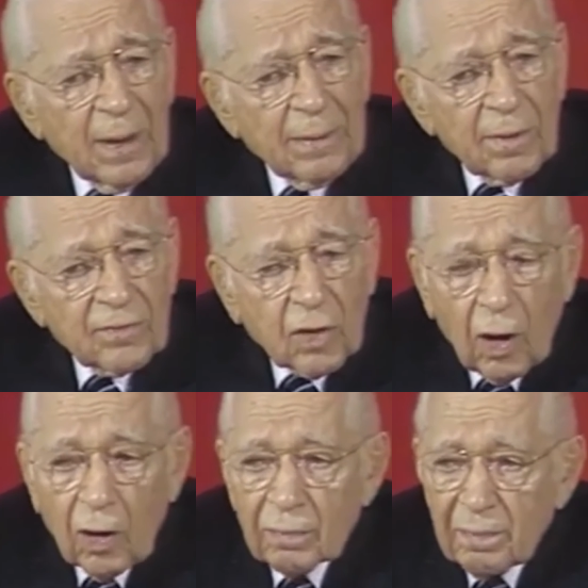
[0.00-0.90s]
people have
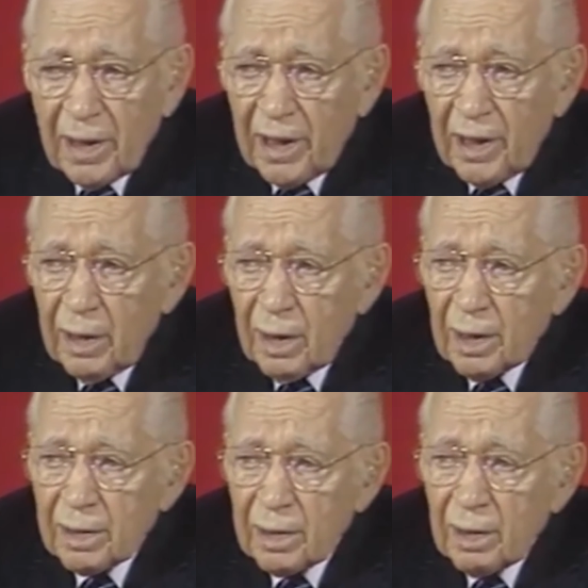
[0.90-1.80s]
called me
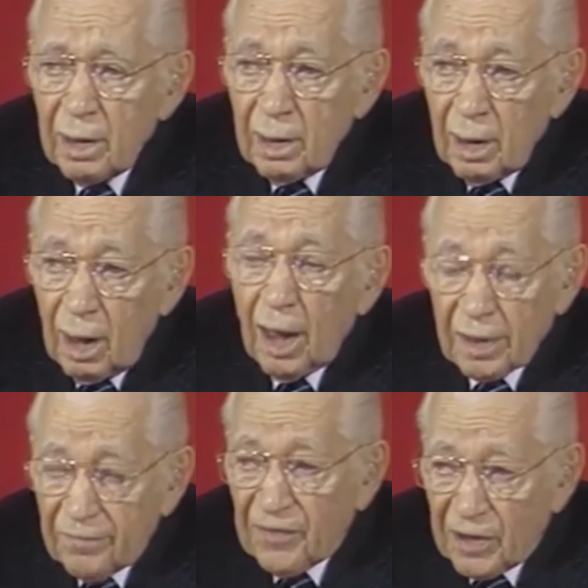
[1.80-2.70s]
an
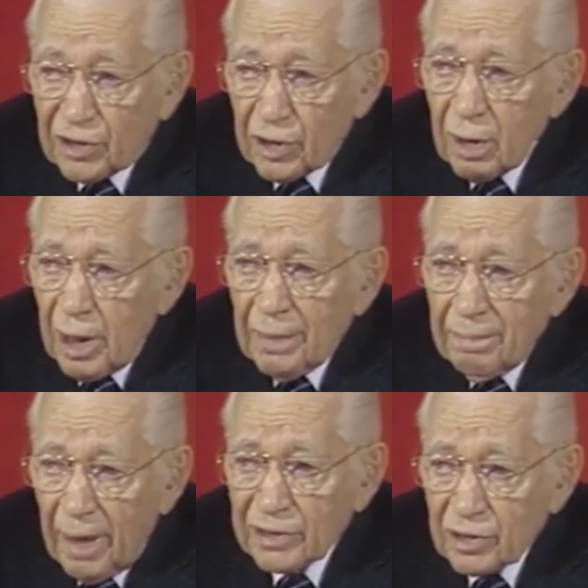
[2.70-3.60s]
unofficial
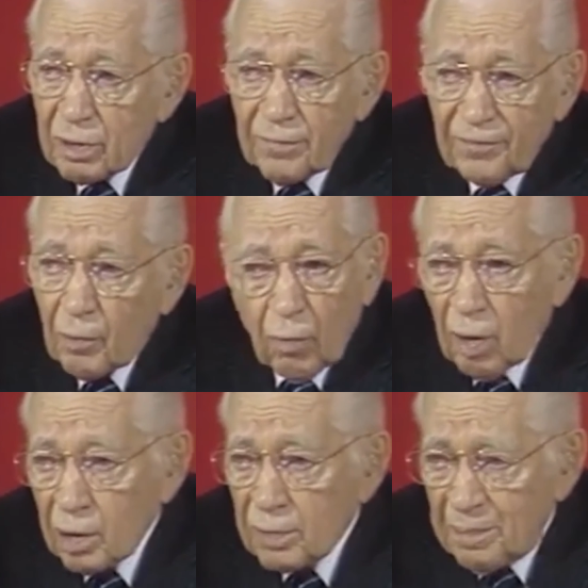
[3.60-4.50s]
ambassador for
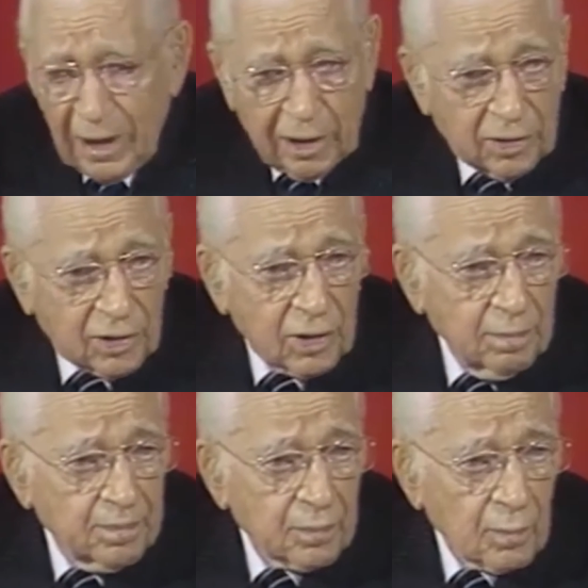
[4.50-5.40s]
world peace.
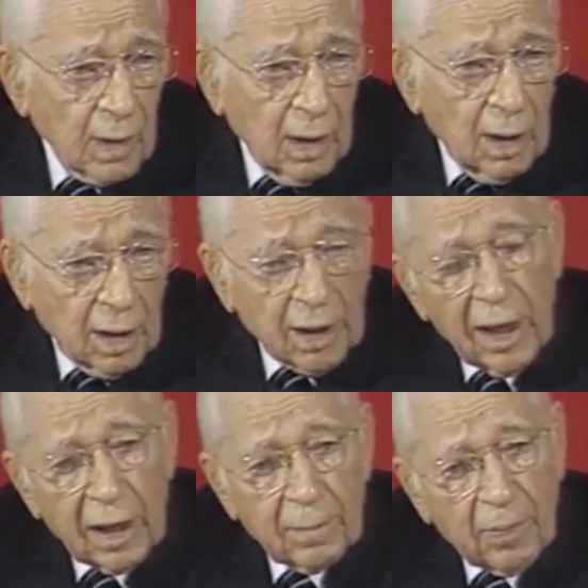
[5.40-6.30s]
And
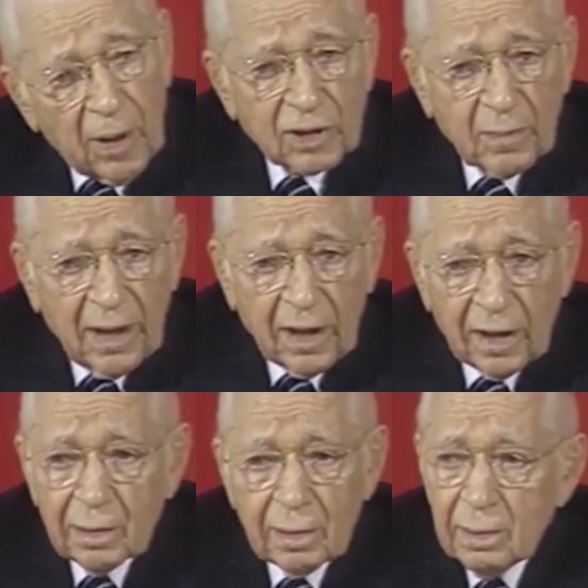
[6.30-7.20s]
I had a press
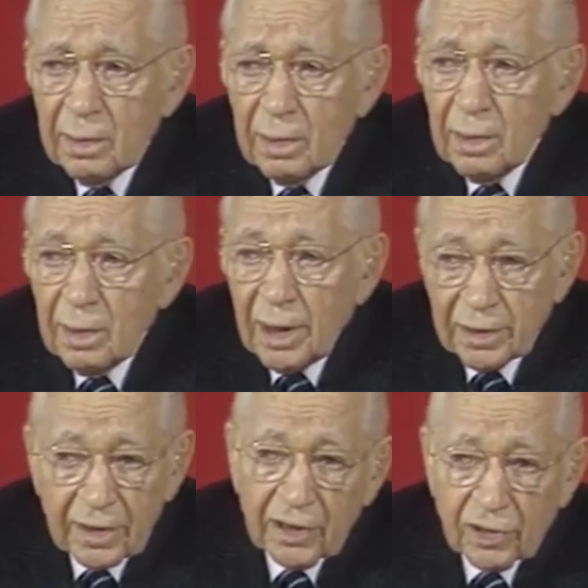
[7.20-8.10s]
meeting
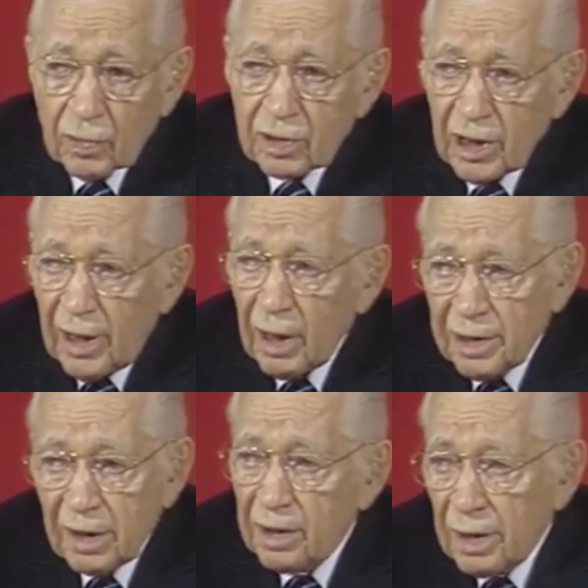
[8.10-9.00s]
in this hotel
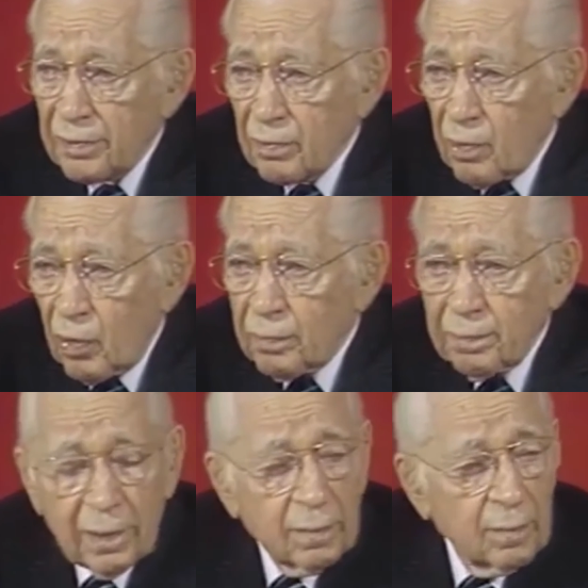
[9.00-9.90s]
in another
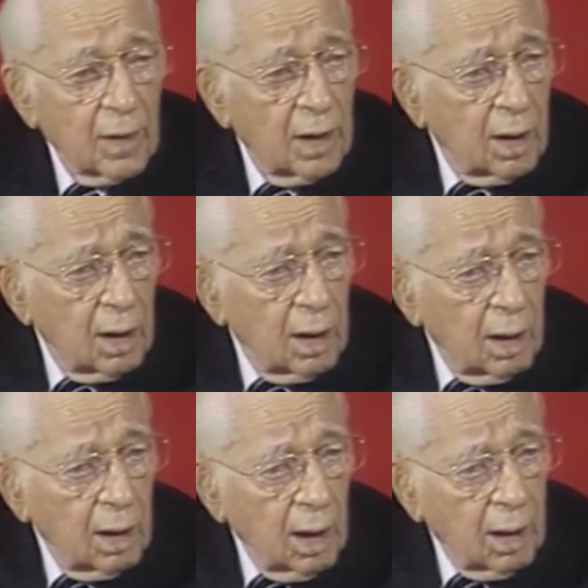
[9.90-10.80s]
room
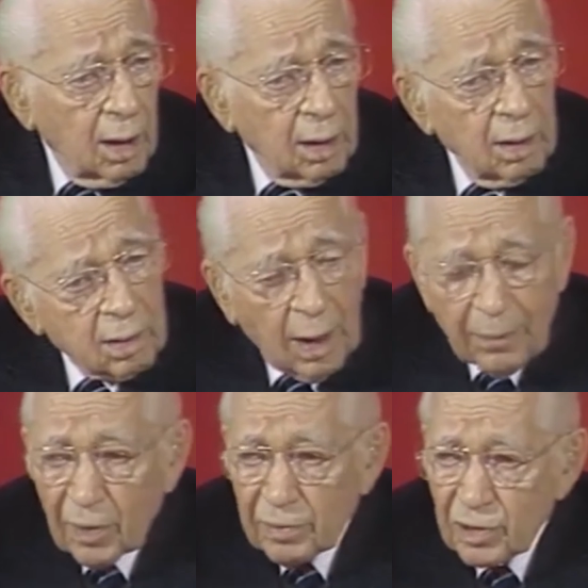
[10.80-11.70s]
a
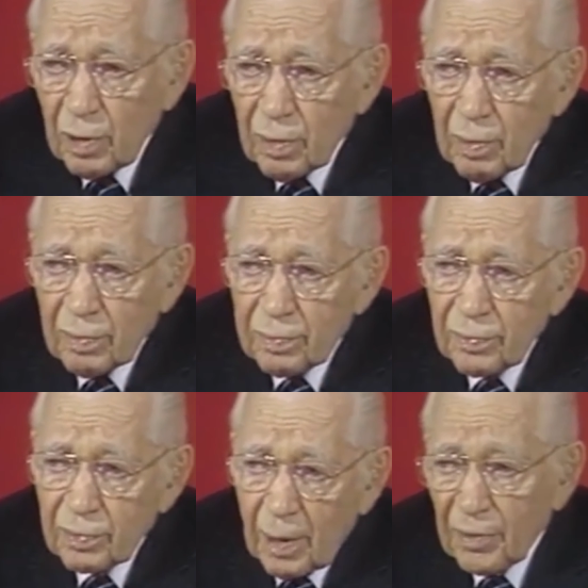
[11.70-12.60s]
couple
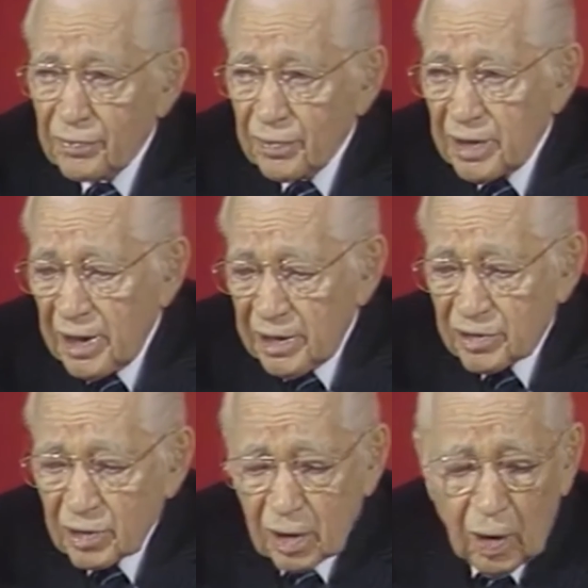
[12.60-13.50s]
of 3
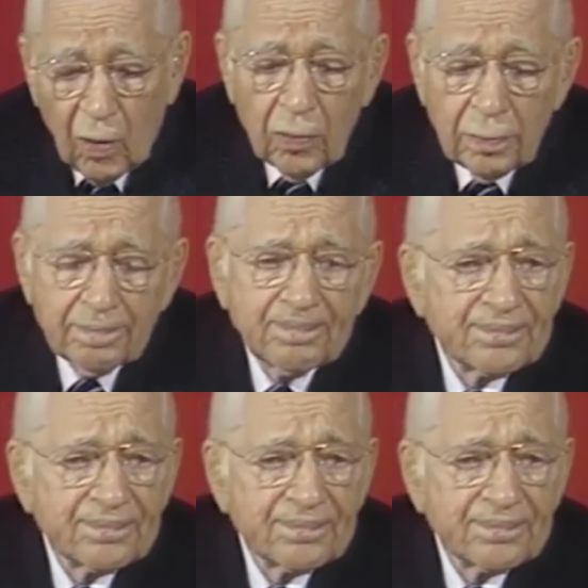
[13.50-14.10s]
days ago.